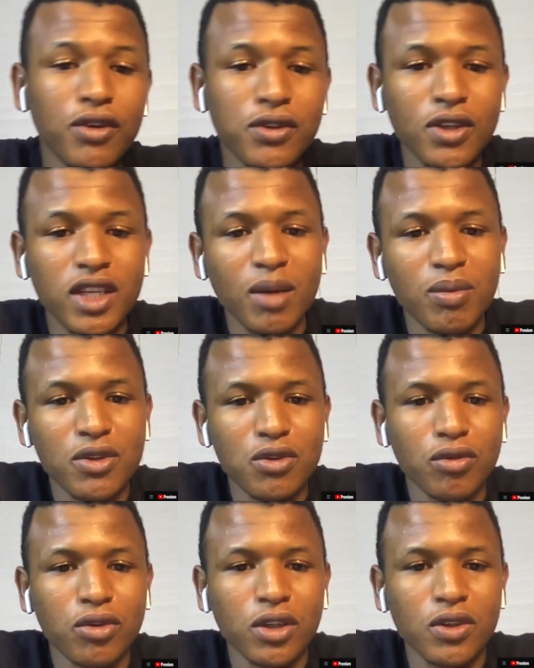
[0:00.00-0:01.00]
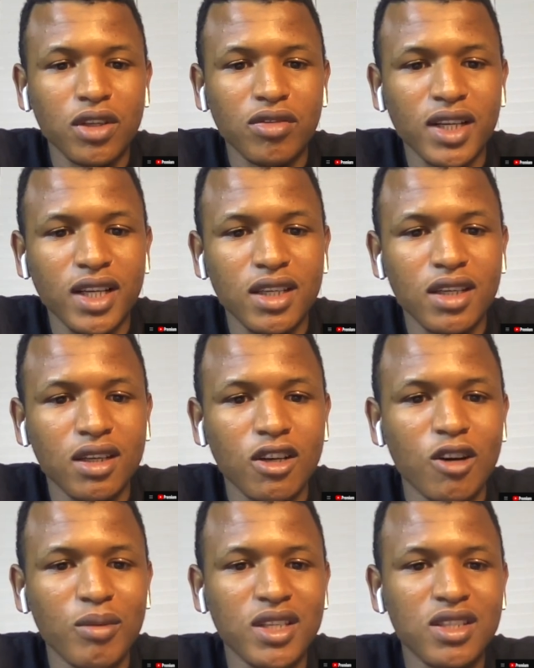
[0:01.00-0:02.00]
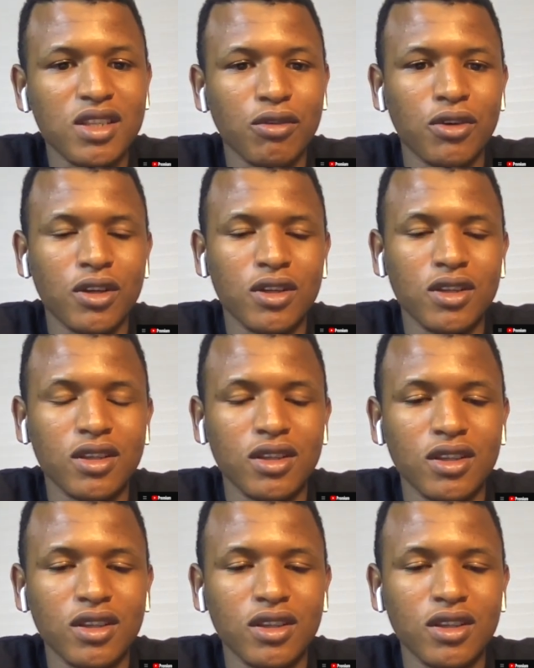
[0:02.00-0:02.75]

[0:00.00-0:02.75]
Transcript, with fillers: you're still here please don't forget to leave a like comment if you're not